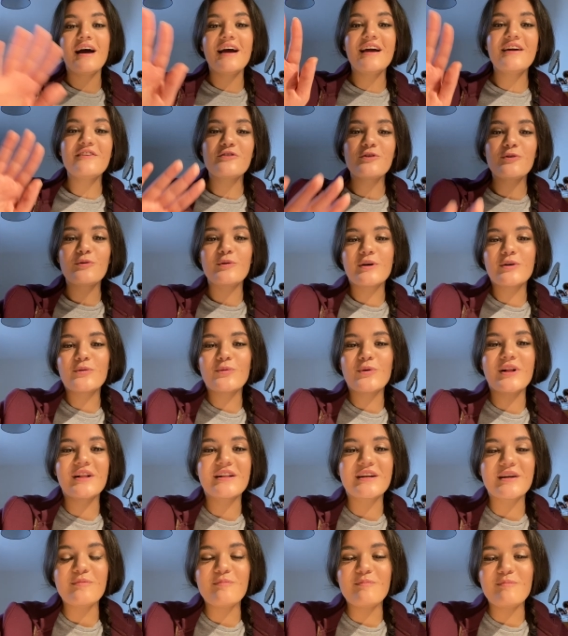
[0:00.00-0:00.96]
everyone,
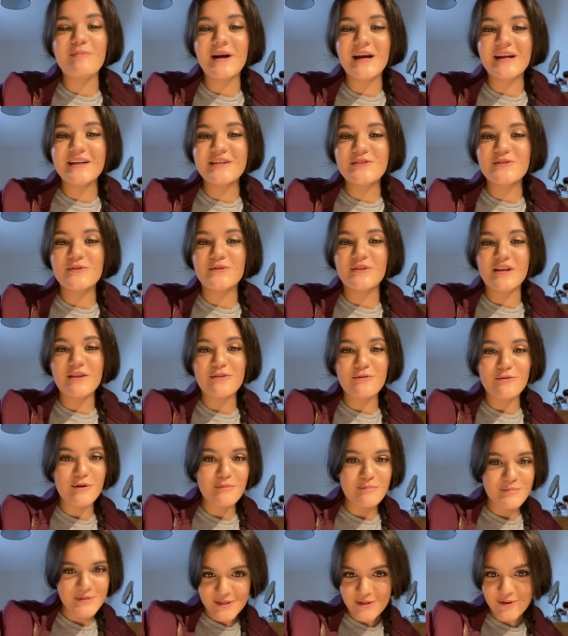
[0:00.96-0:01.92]
welcome back to another
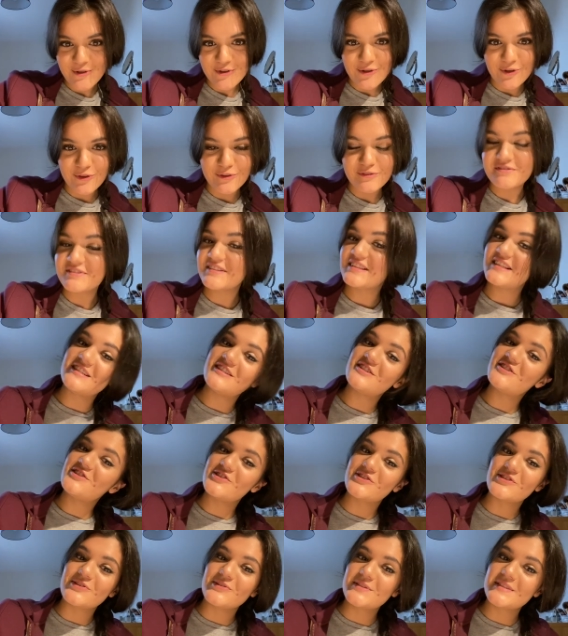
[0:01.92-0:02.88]
episode of The
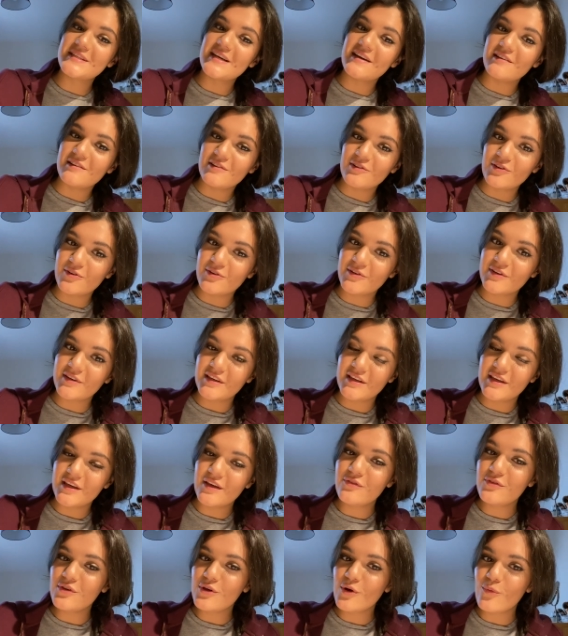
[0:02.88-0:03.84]
Digital Dialogue.
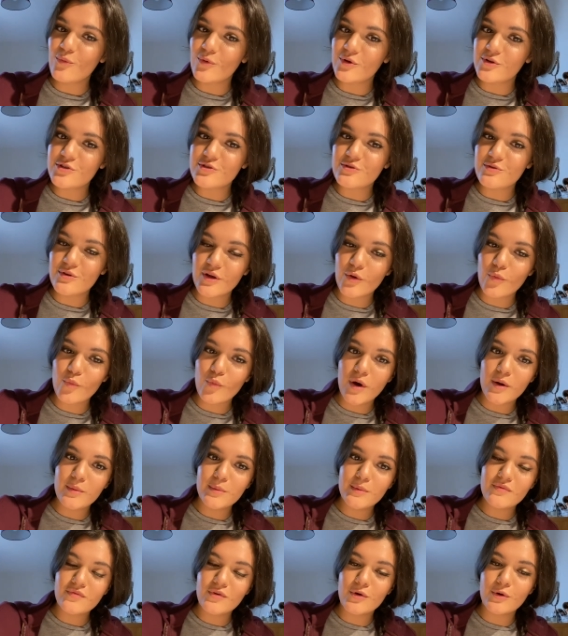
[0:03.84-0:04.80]
If you're wondering why
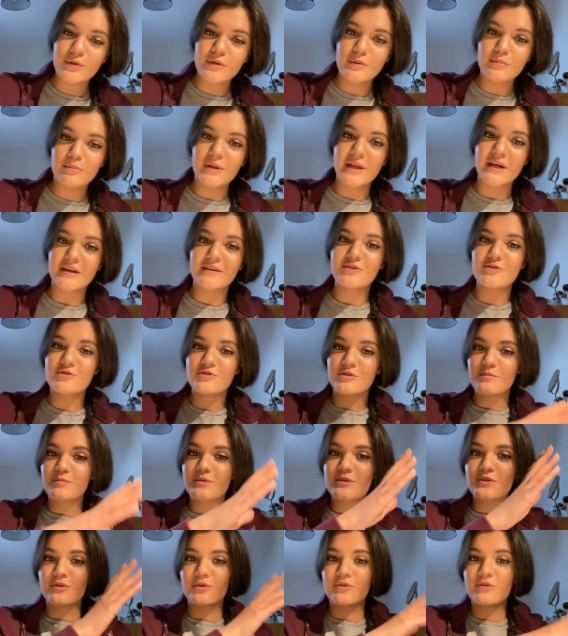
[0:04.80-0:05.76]
we've got the black
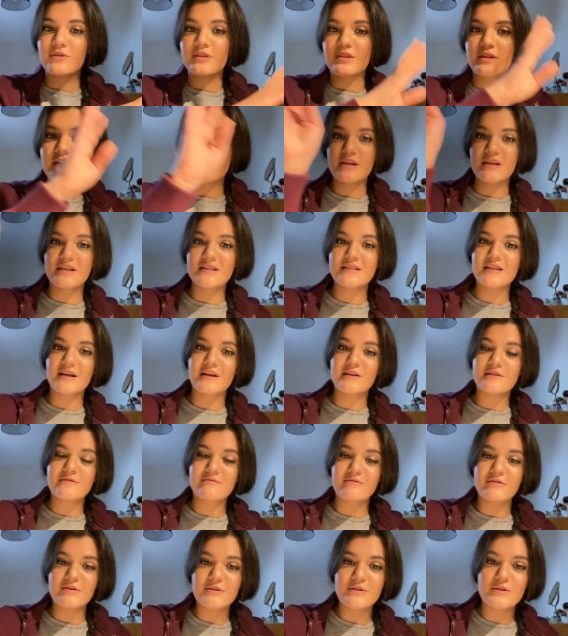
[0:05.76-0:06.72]
strips on the
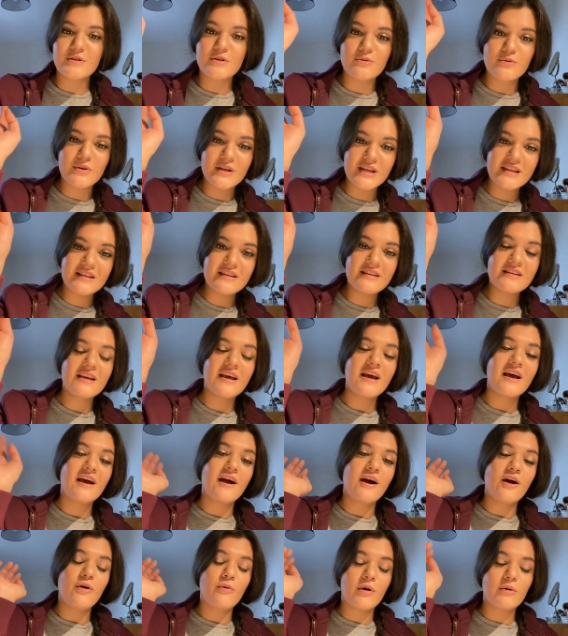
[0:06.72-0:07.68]
sides of our screen
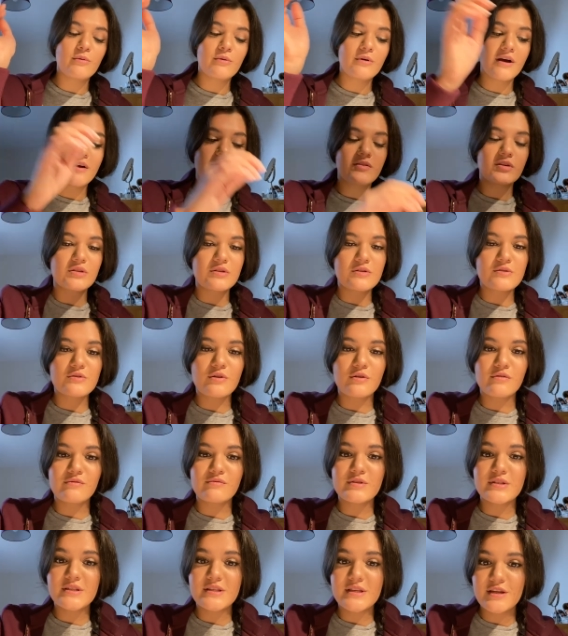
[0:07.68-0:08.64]
while we're having this
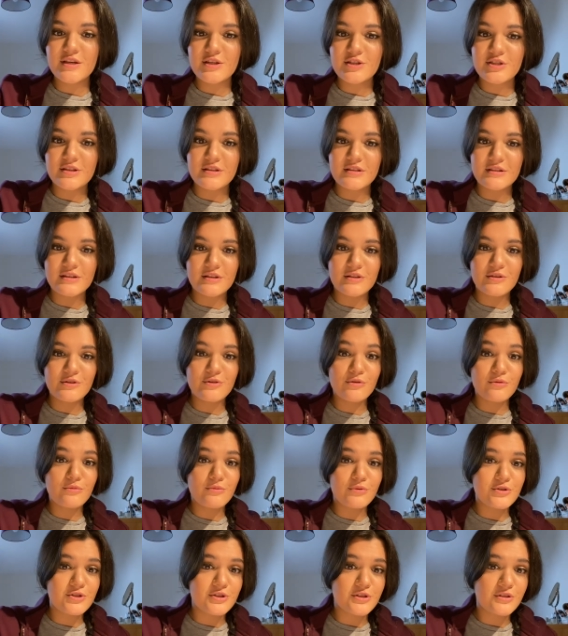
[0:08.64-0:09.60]
conversation, then you're
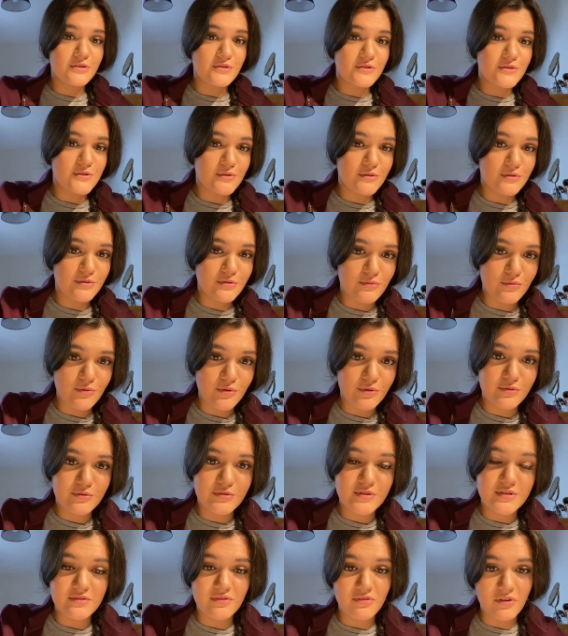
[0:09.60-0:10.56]
watching this on the
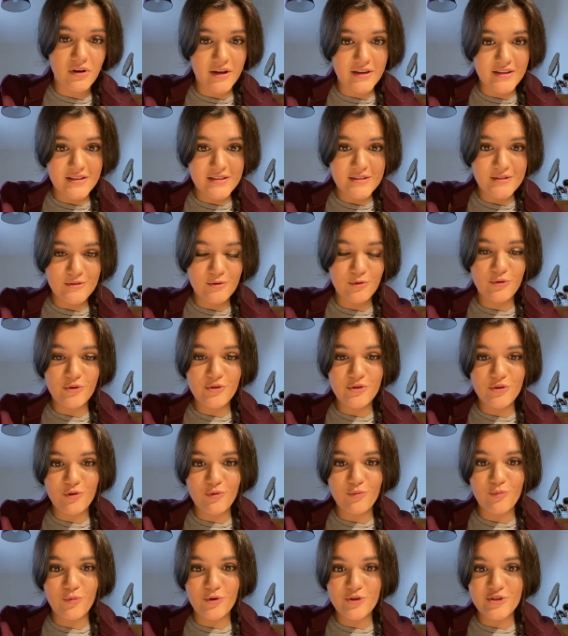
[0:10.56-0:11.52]
wrong device, or
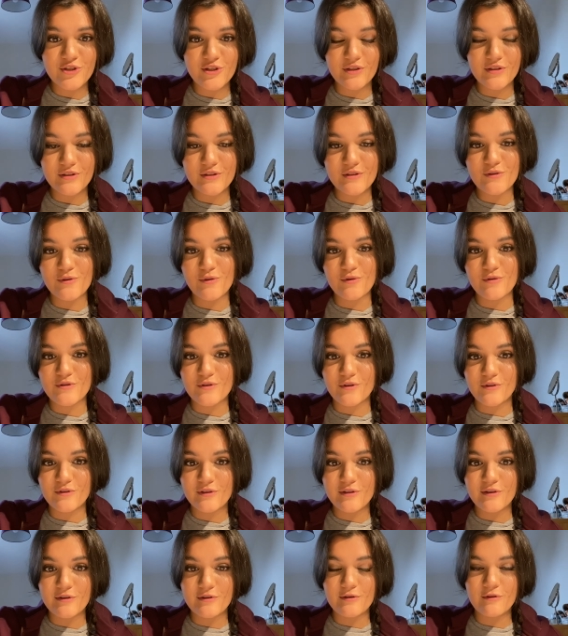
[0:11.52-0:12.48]
you're watching this
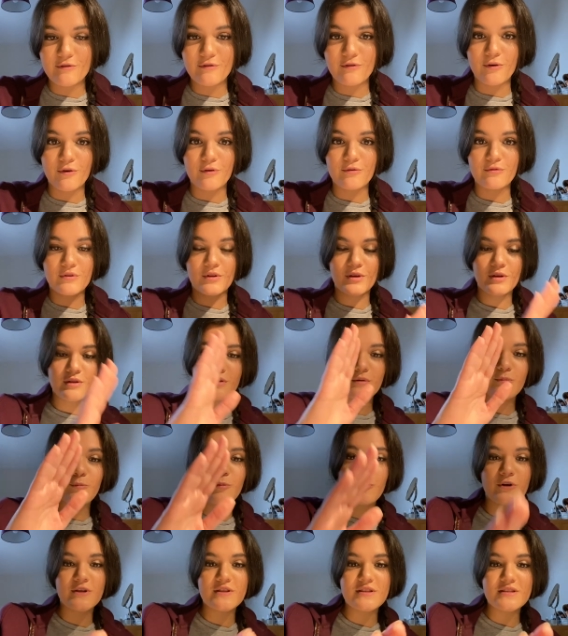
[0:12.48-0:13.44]
horizontally on your phone. The
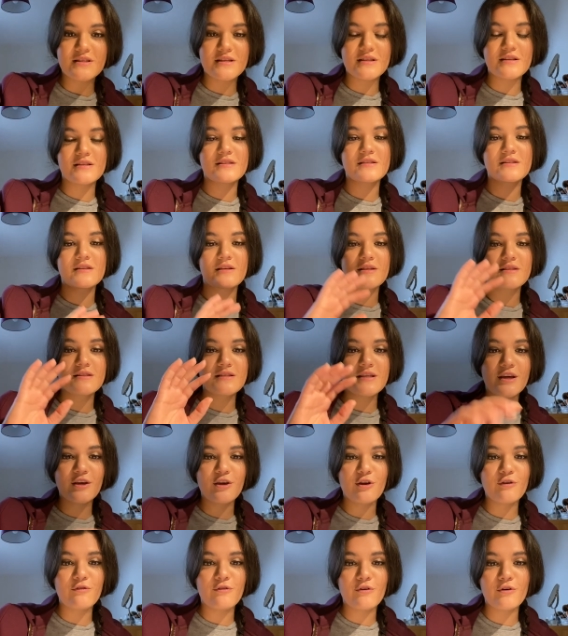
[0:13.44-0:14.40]
point is,
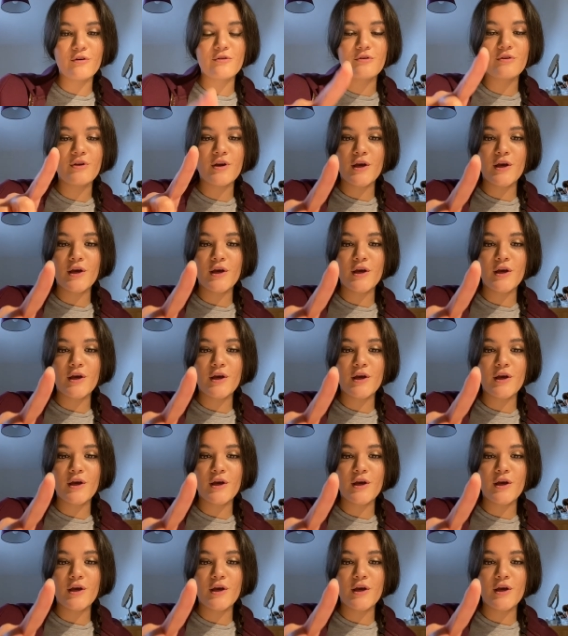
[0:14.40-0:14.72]
take your phone,